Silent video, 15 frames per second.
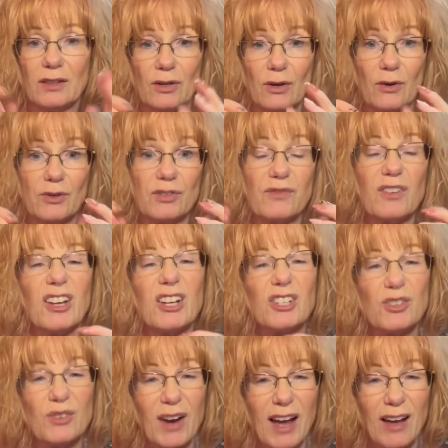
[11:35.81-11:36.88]
those for like
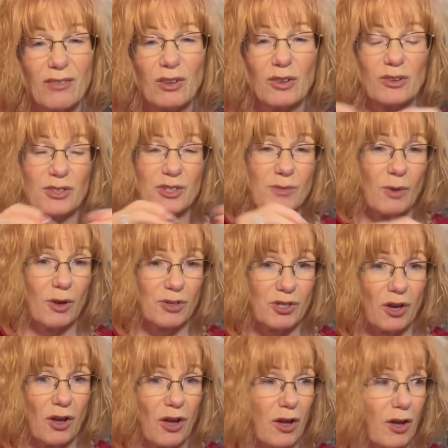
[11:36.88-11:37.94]
travel or small
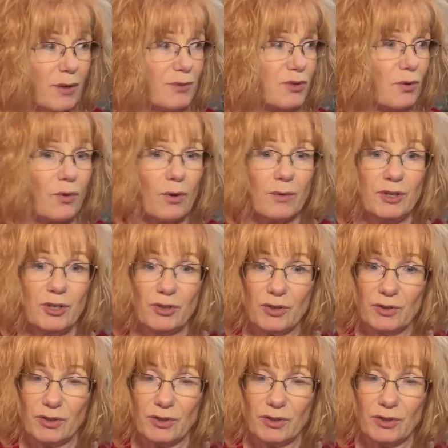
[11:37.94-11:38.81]
jobs, or when you're